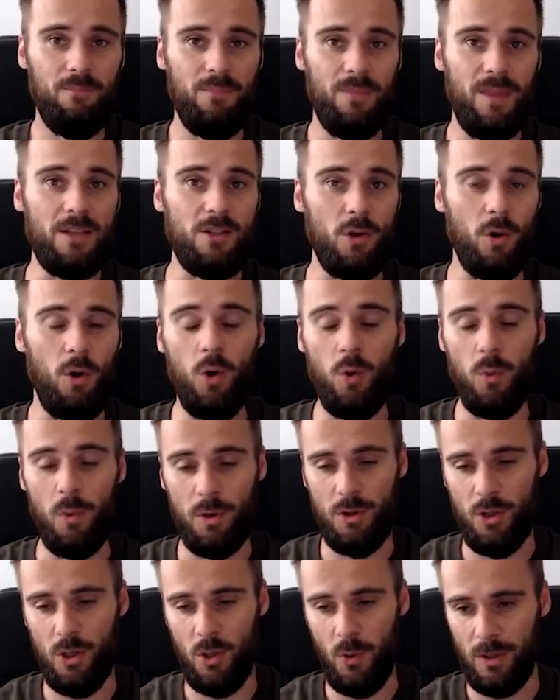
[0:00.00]
That's all we're
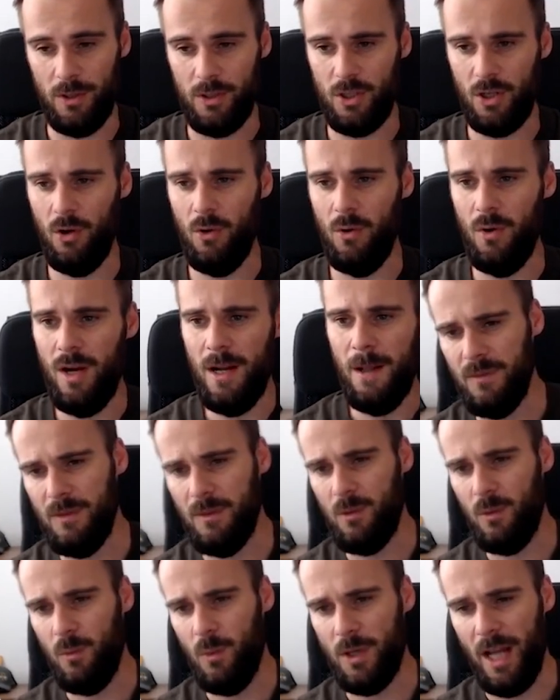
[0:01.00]
doing. So
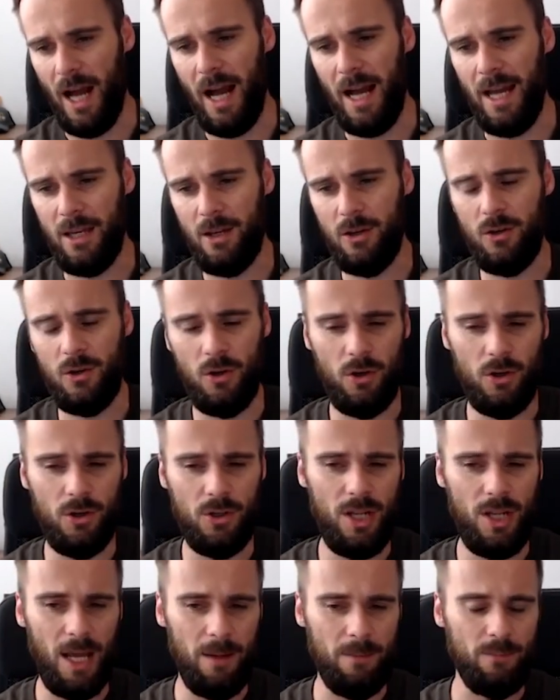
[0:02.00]
what I
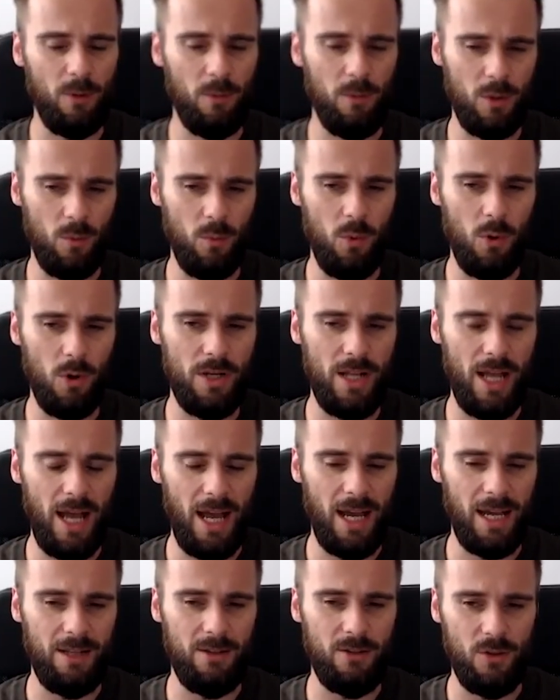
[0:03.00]
could and probably would
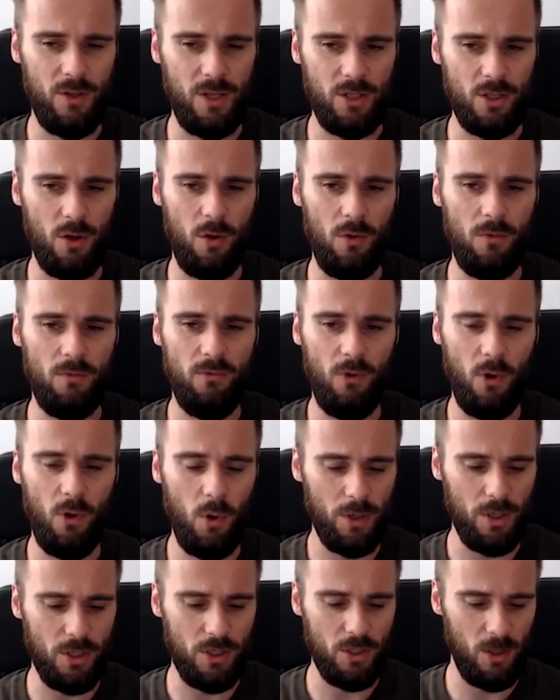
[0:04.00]
add to this going
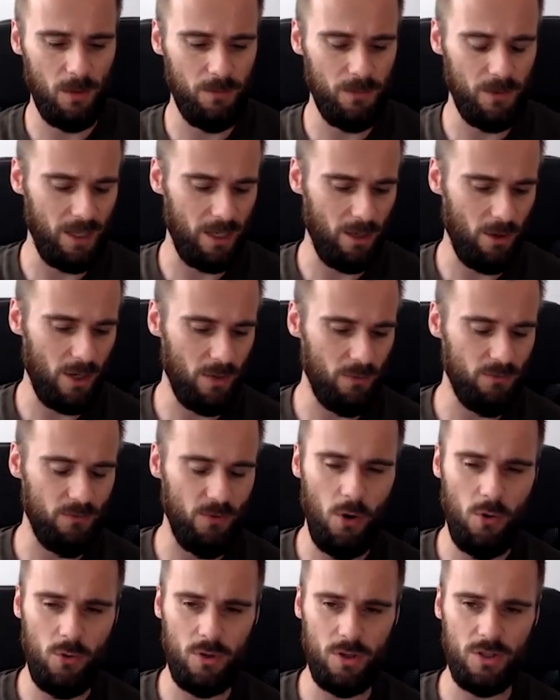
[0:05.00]
forward is something like, okay,
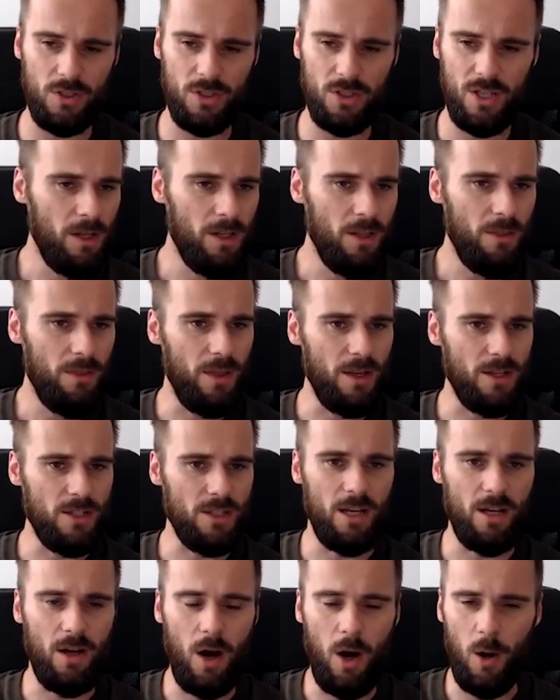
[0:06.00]
focus, things
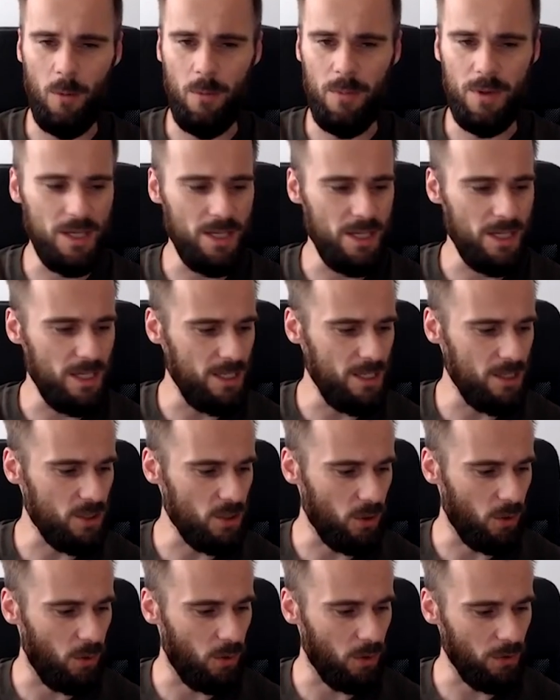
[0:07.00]
like hobbies
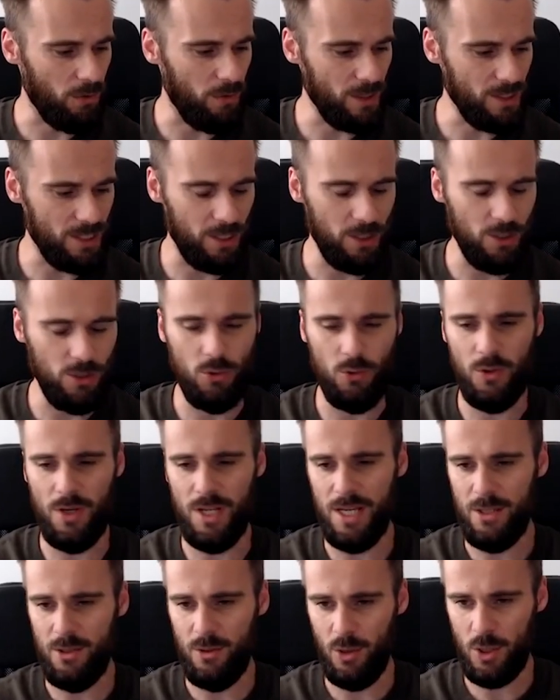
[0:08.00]
or things that are
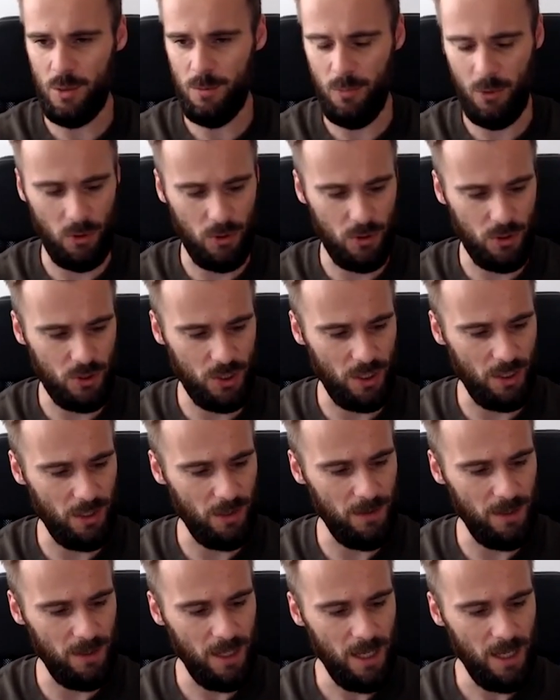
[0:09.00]
unique to this person,